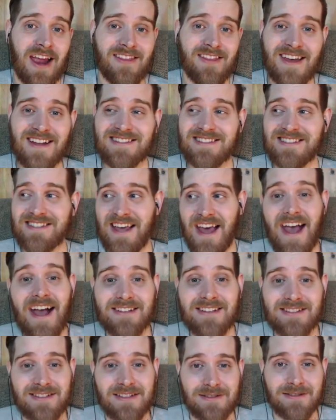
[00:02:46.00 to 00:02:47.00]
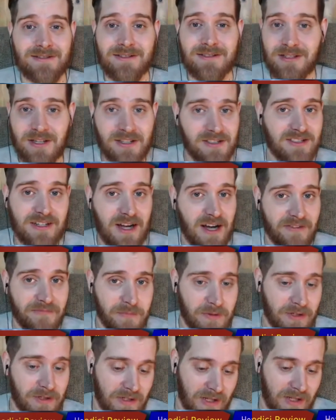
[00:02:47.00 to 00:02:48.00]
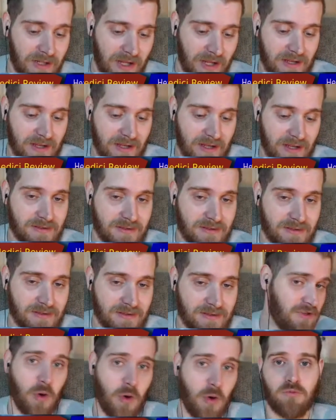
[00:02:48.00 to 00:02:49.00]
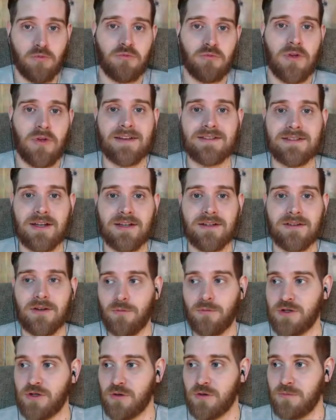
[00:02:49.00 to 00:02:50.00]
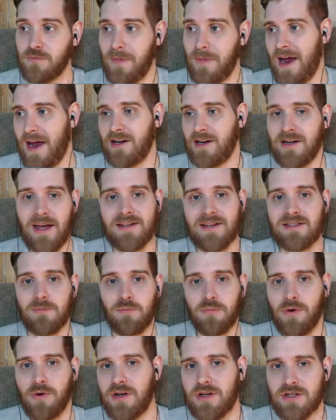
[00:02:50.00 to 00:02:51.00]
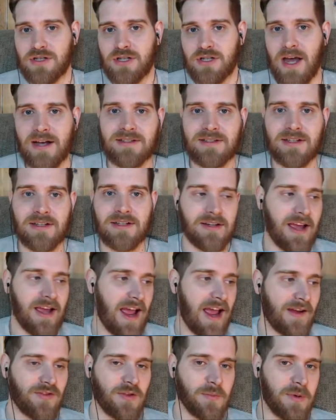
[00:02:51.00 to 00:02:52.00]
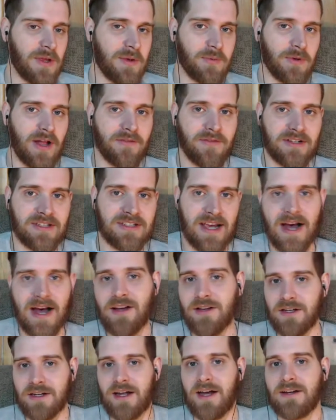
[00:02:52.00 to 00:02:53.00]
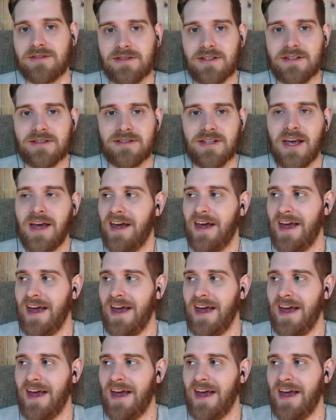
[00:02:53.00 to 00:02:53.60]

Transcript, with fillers: And that's the accents. Dustin Hoffman has no accent. Richard Madden has a British accent. Half the people have Italian accents.